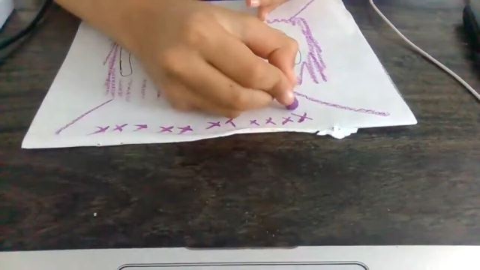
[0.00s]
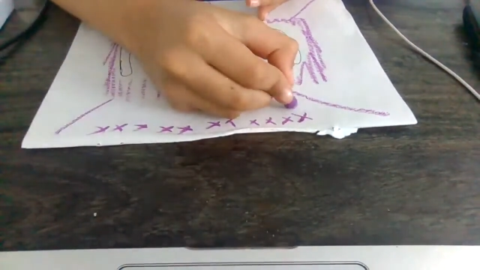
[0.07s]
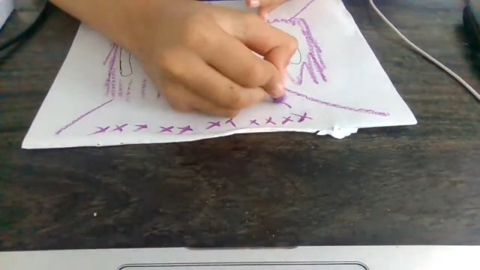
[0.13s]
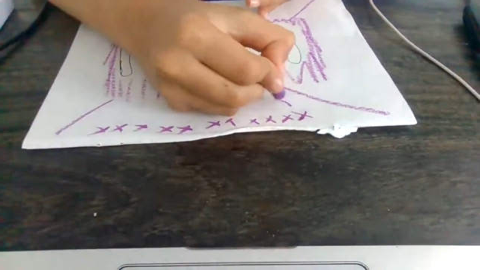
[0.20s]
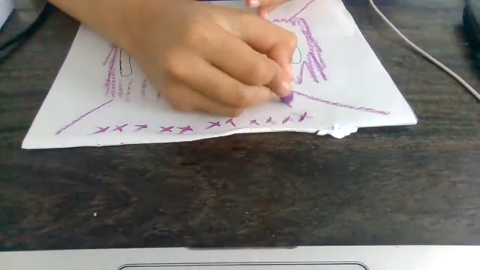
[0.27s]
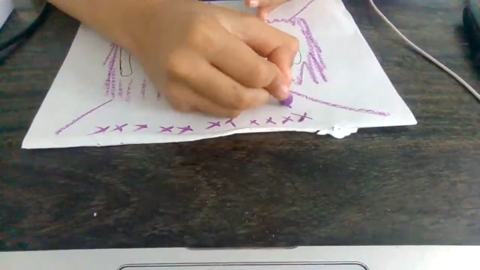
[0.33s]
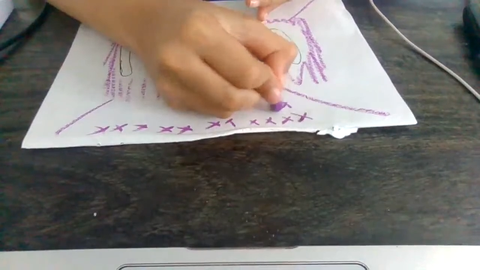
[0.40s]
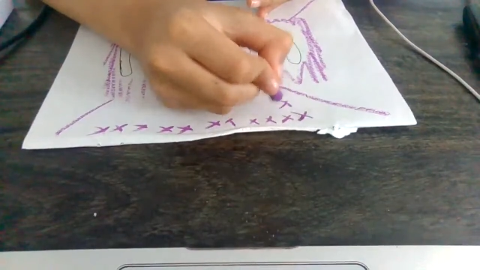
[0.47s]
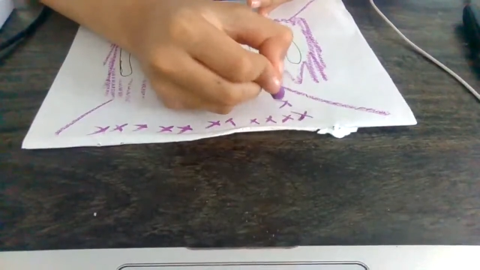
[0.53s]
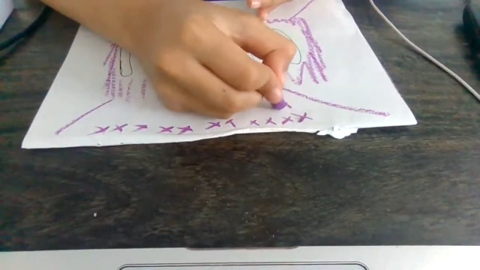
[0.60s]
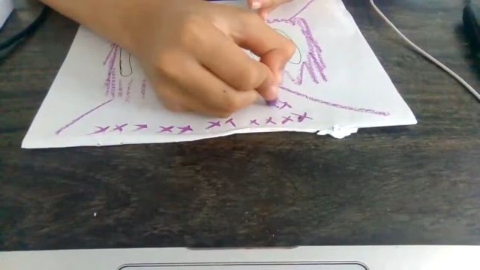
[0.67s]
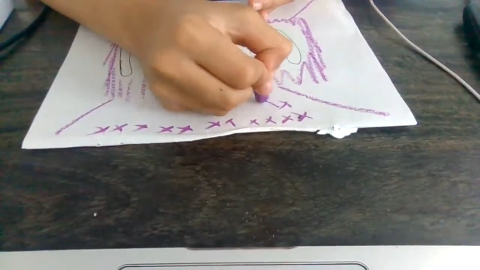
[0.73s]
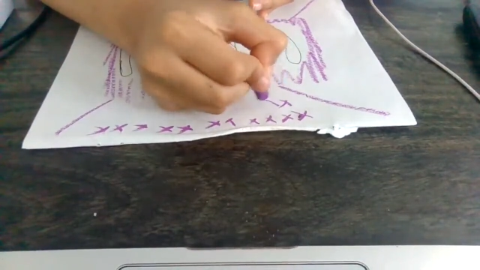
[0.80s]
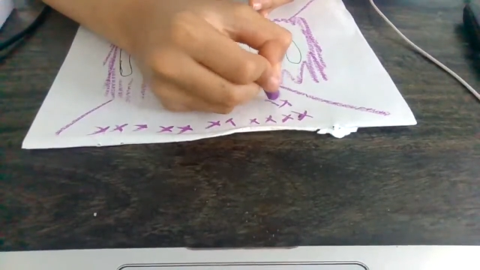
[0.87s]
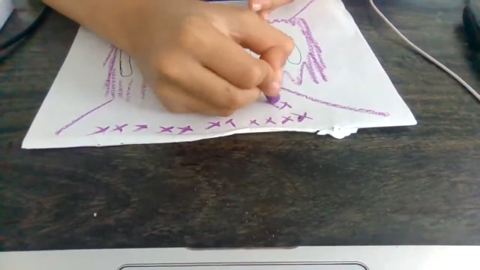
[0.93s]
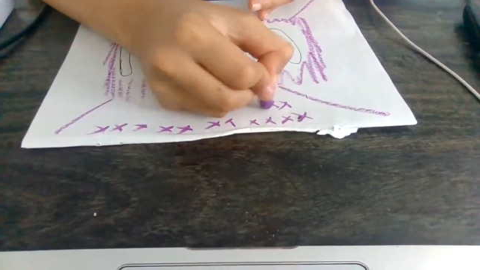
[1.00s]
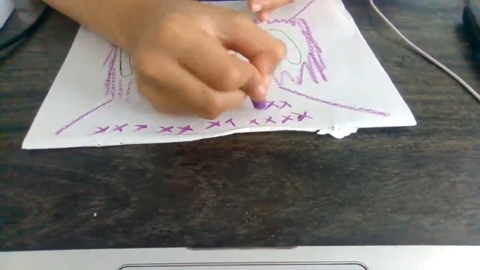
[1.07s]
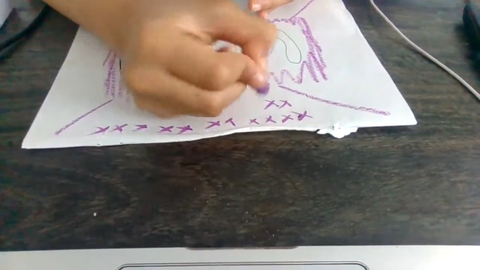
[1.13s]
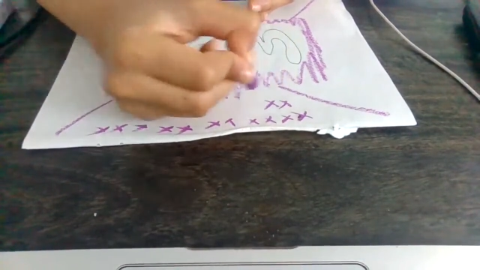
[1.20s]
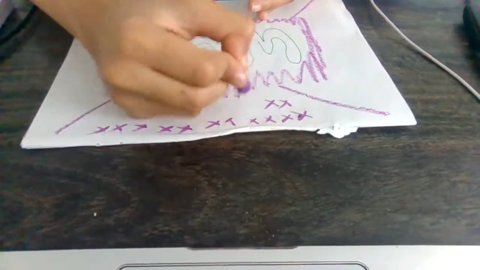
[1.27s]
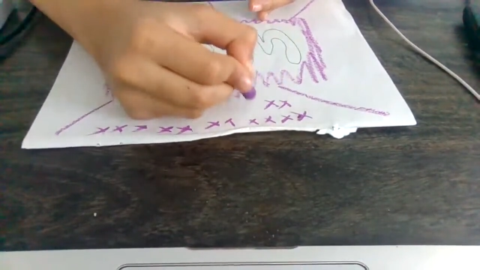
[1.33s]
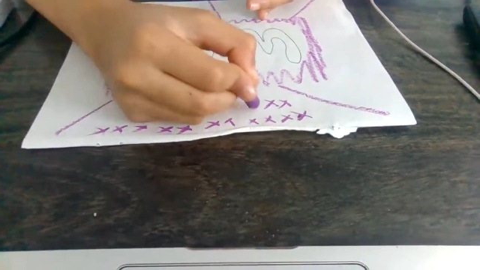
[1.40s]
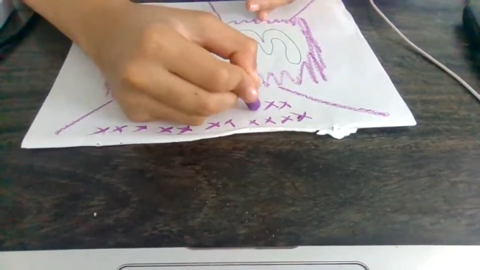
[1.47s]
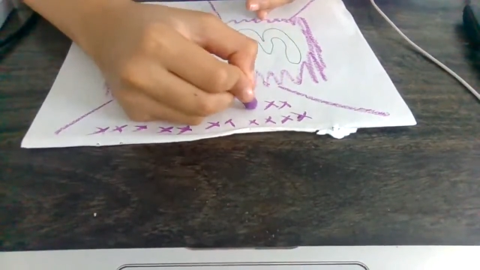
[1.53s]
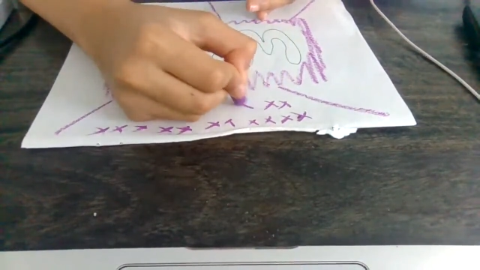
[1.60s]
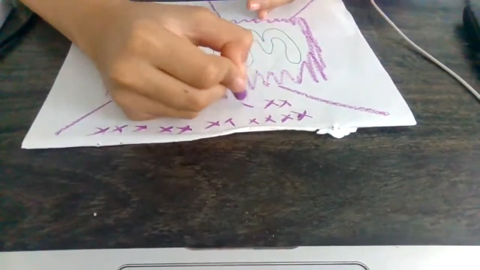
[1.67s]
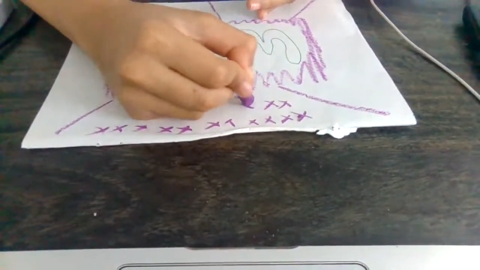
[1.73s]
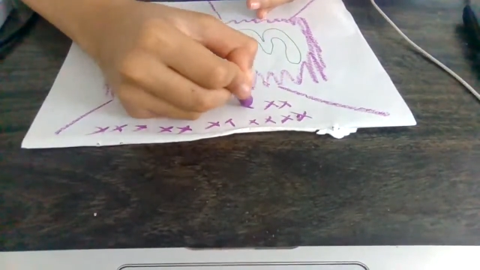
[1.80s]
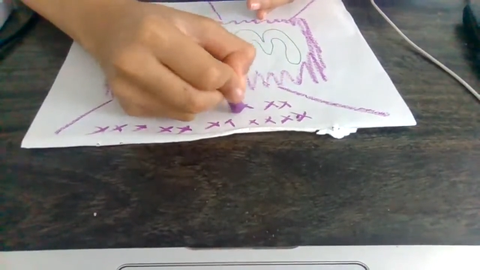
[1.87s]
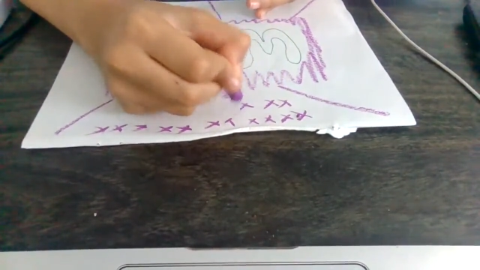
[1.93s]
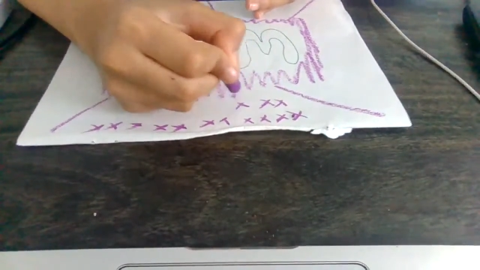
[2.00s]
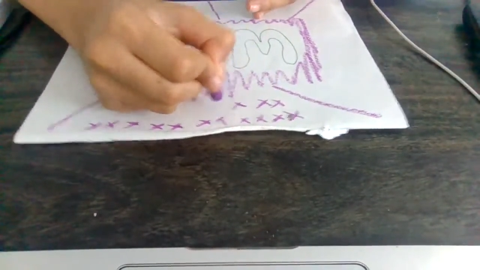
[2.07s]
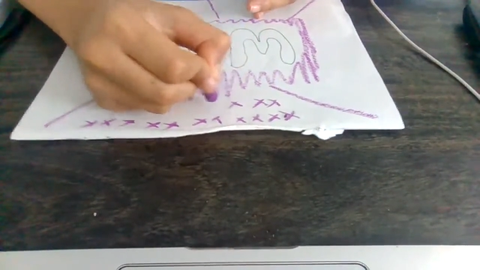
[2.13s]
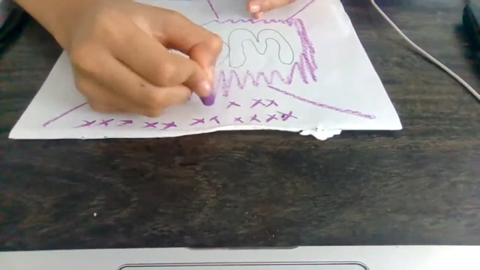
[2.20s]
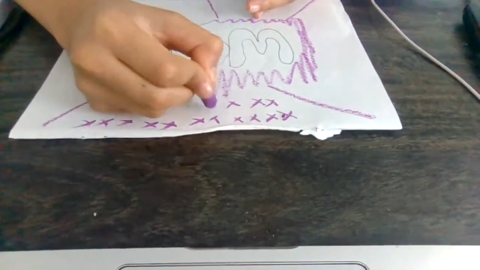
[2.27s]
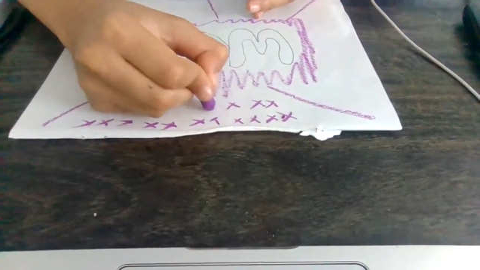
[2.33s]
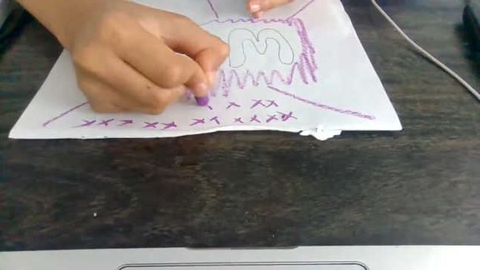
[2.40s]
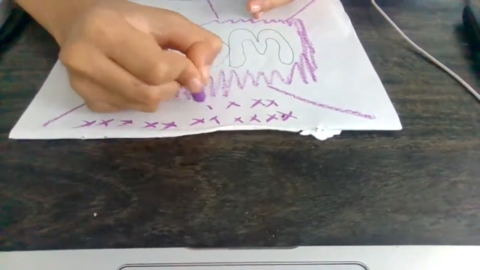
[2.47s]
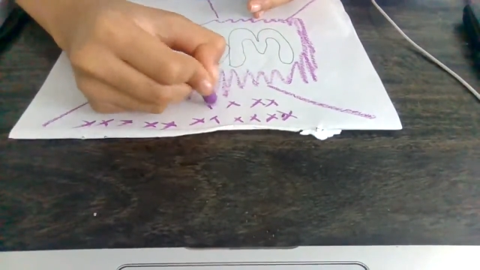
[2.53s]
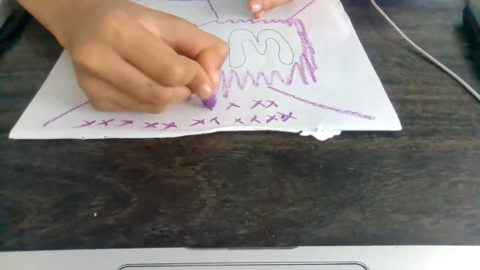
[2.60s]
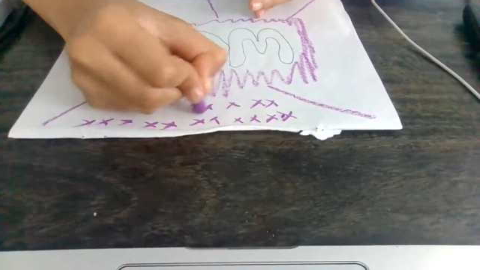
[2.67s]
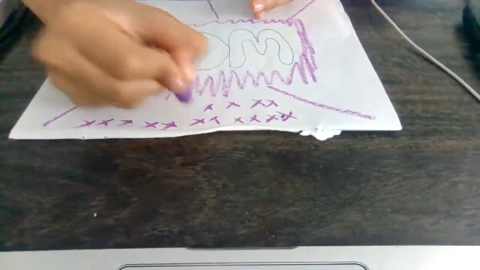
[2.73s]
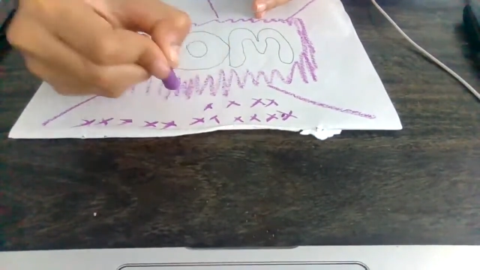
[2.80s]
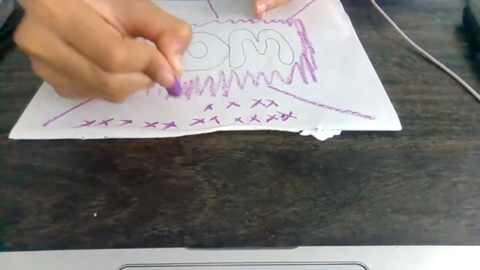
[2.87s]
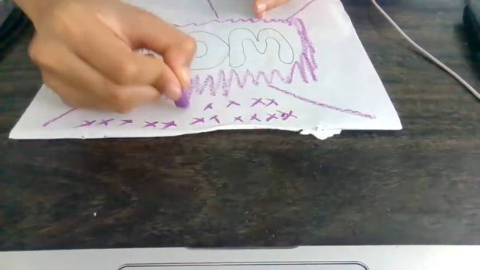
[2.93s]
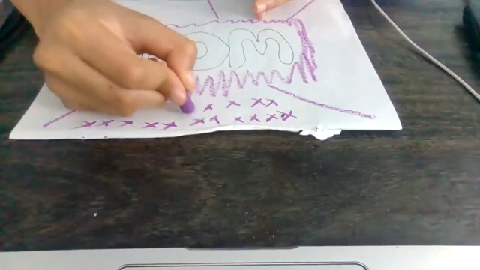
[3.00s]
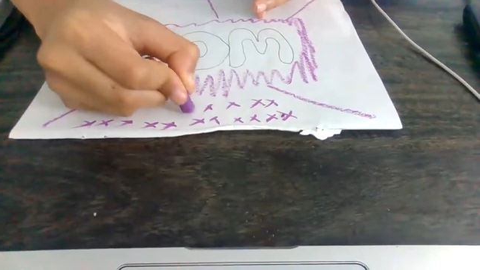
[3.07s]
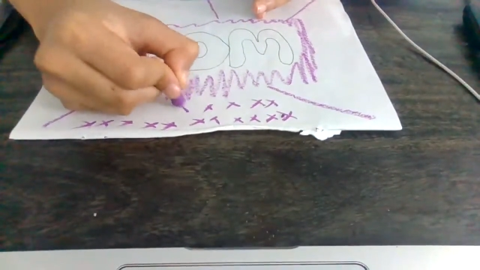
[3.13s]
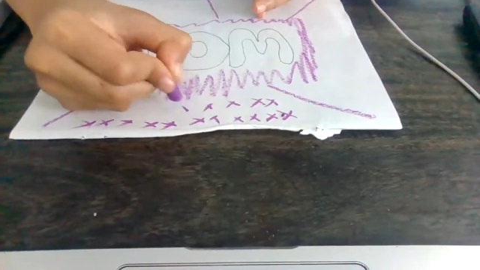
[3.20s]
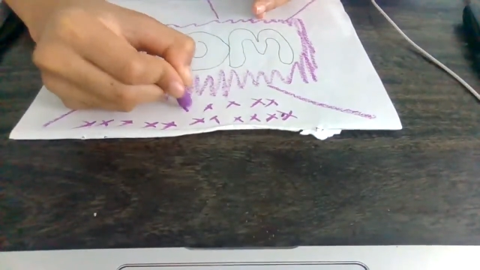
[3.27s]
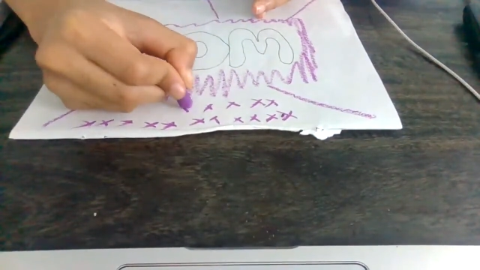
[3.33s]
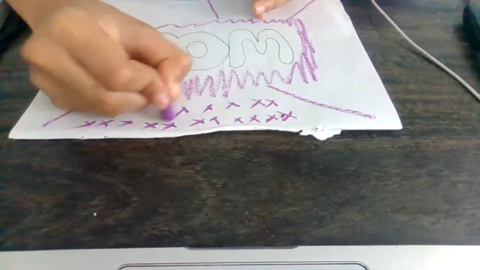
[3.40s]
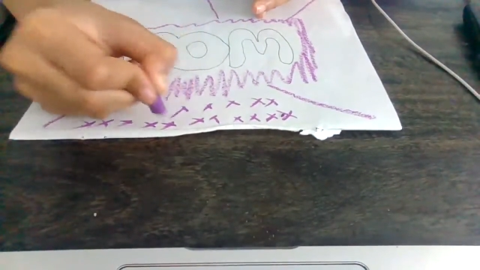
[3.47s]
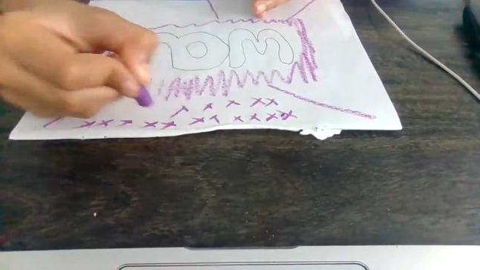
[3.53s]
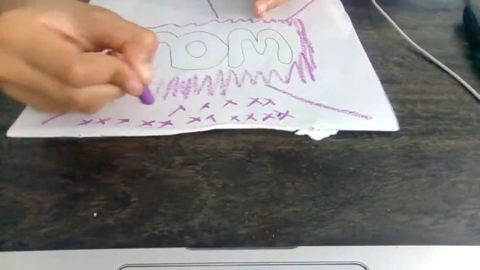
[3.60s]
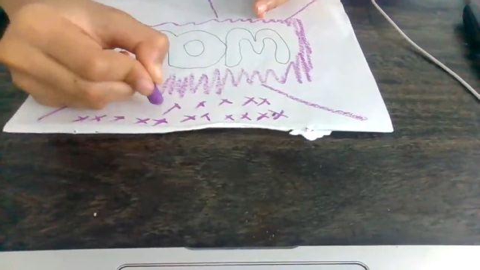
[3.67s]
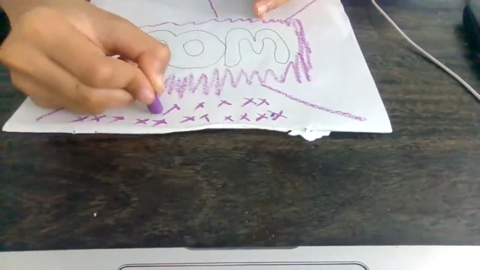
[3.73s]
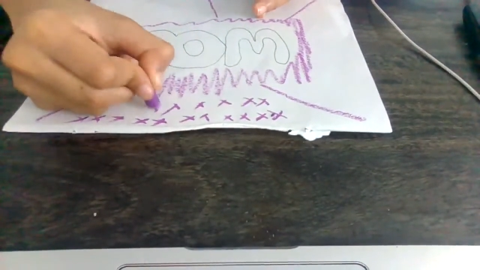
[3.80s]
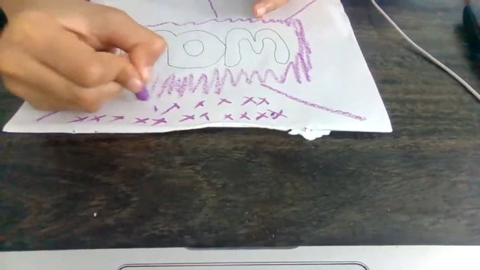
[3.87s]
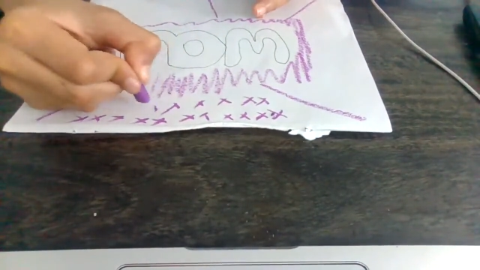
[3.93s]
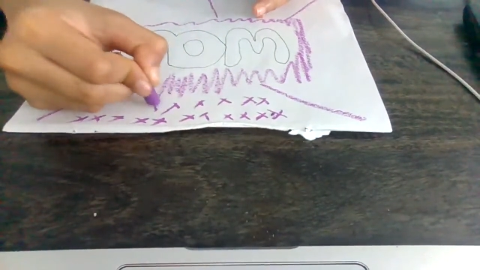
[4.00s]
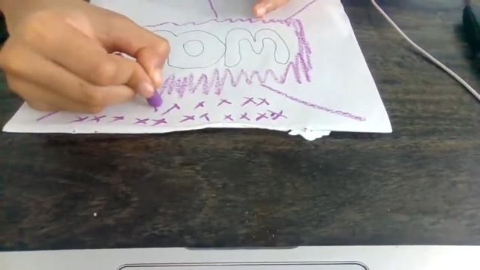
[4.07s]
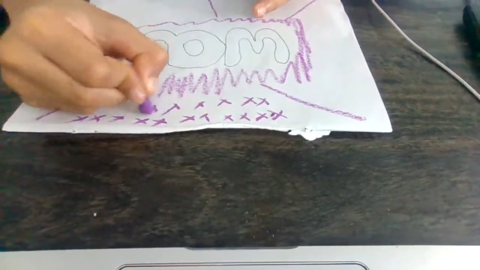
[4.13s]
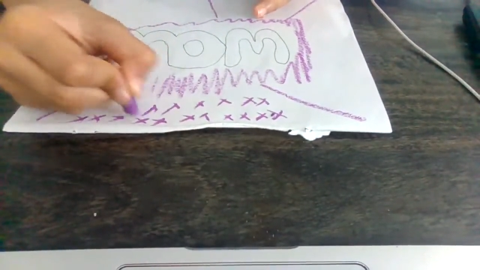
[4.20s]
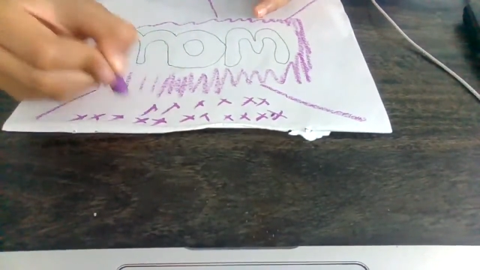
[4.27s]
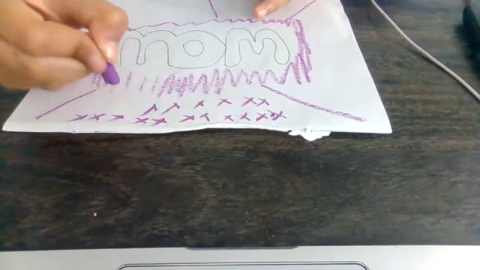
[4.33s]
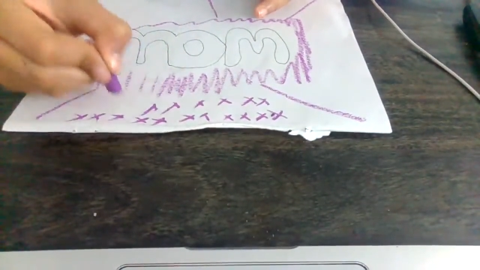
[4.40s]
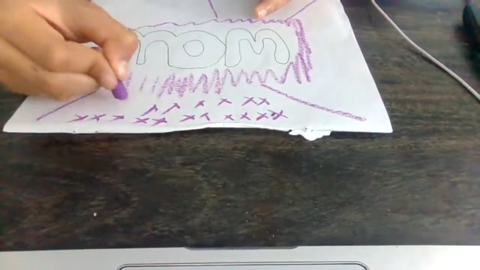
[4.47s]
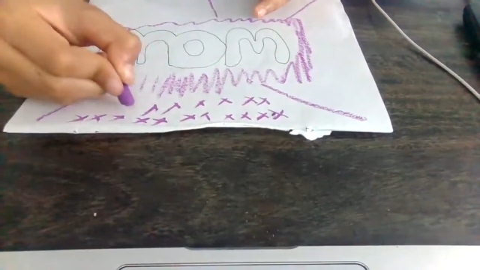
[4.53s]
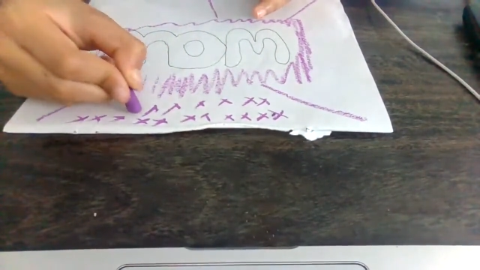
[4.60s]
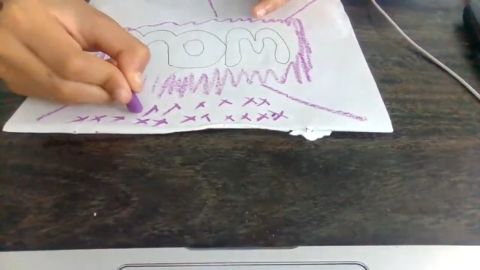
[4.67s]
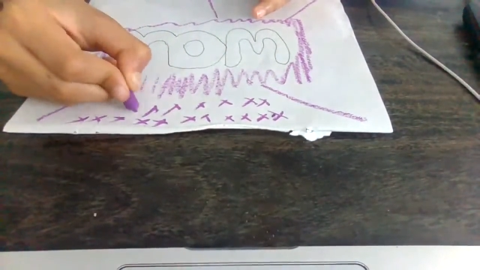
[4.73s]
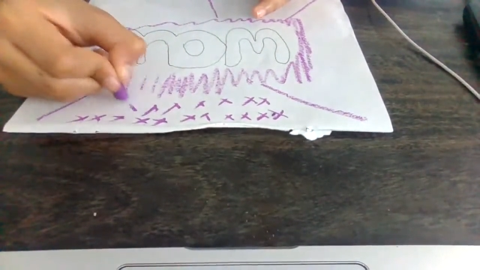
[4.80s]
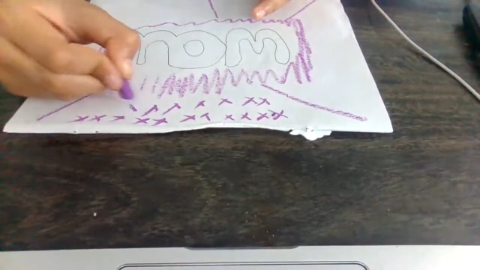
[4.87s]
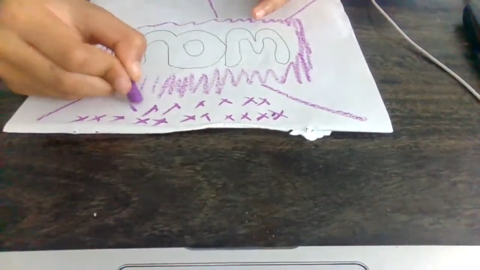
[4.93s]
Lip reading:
[unreadable: no face in view]